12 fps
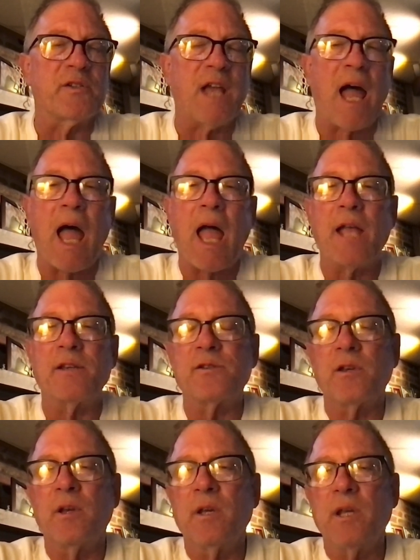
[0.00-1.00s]
Could be your
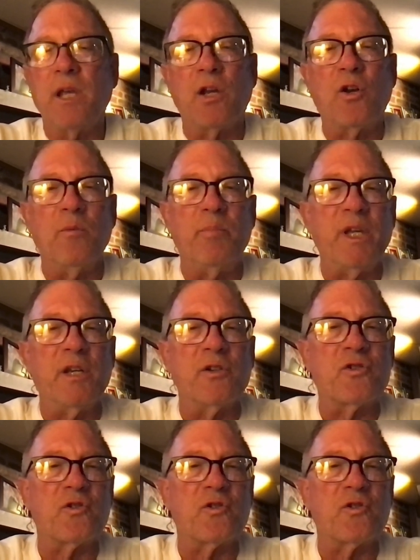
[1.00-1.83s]
size, it could be your